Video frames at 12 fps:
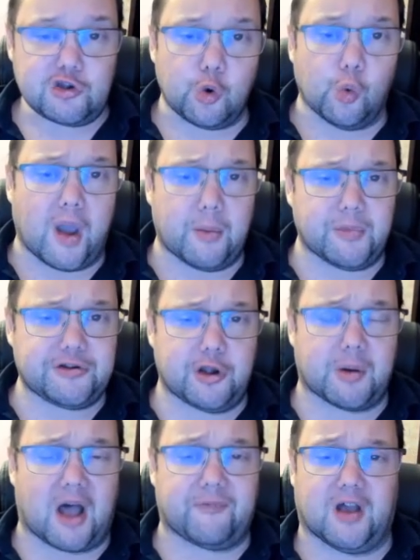when we
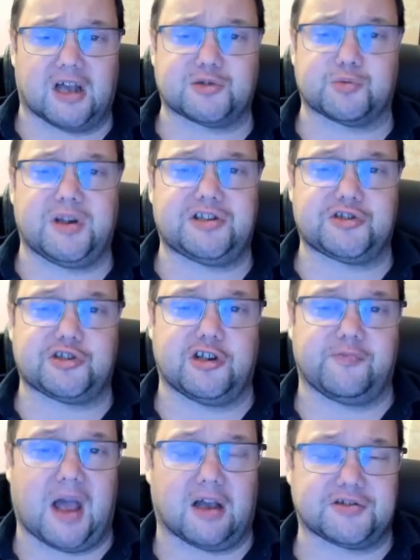do our first winter
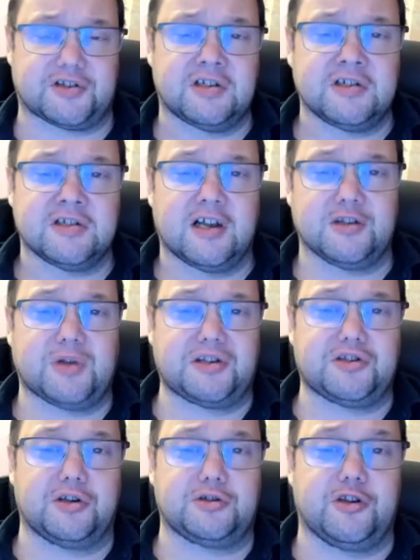
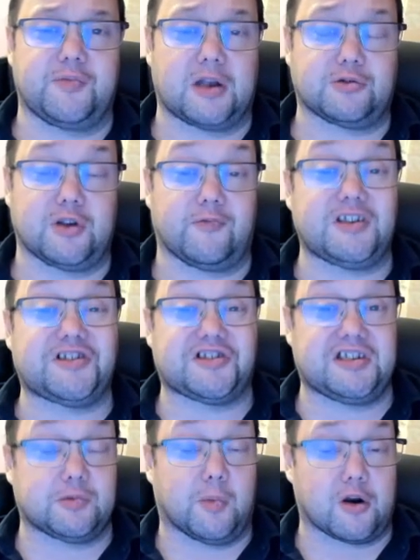2022-2023
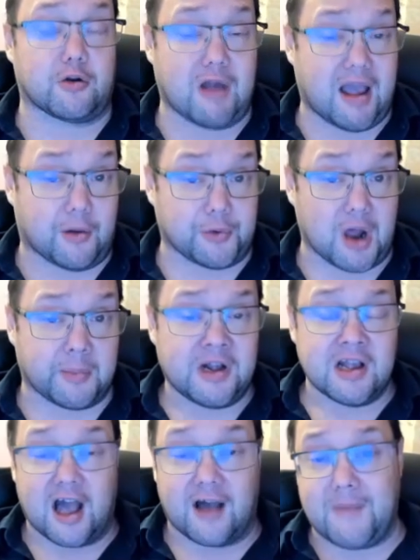season one roundup
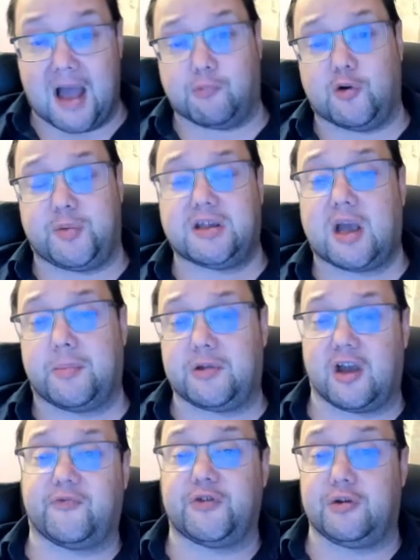and that will be
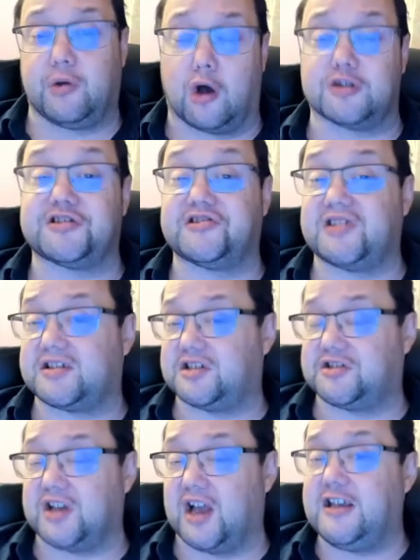coming up for you on
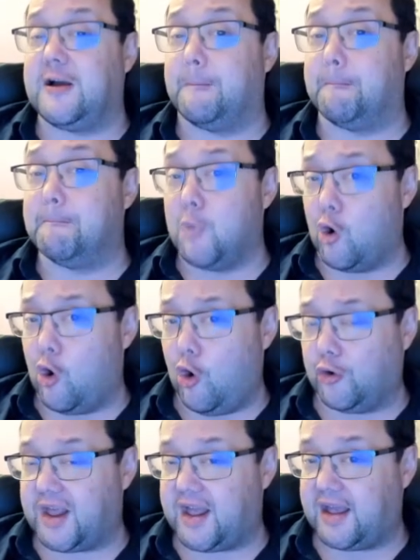saturday
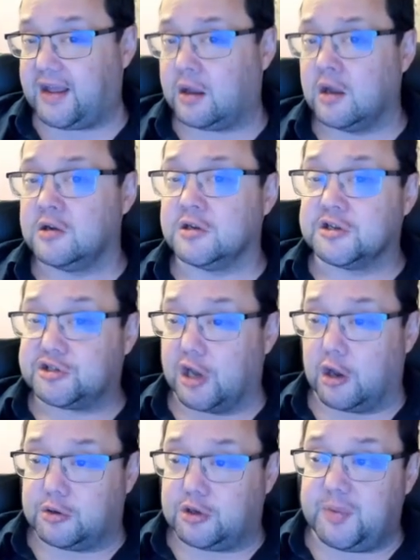morning
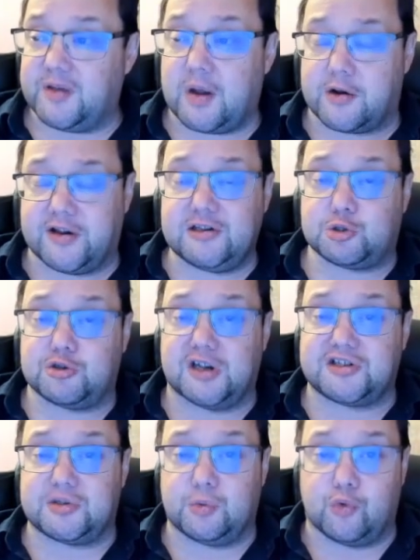so it's going to be a very
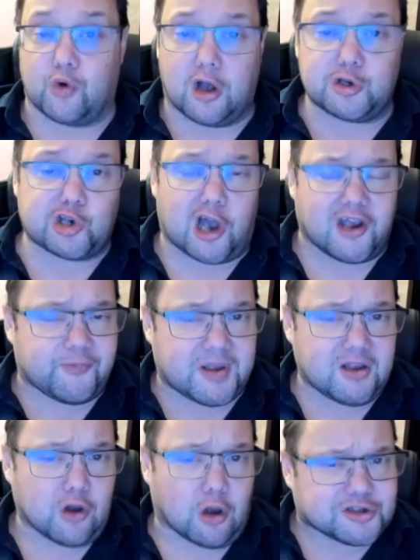interesting watch i
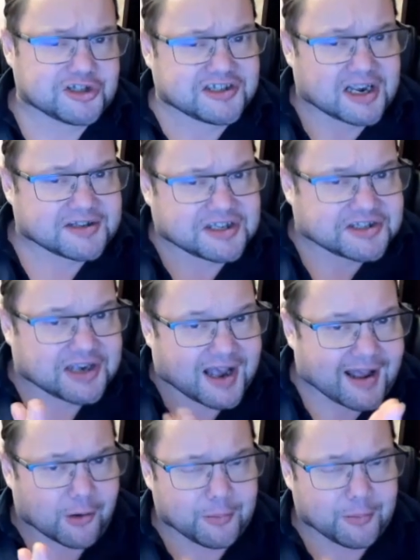think on saturday i'm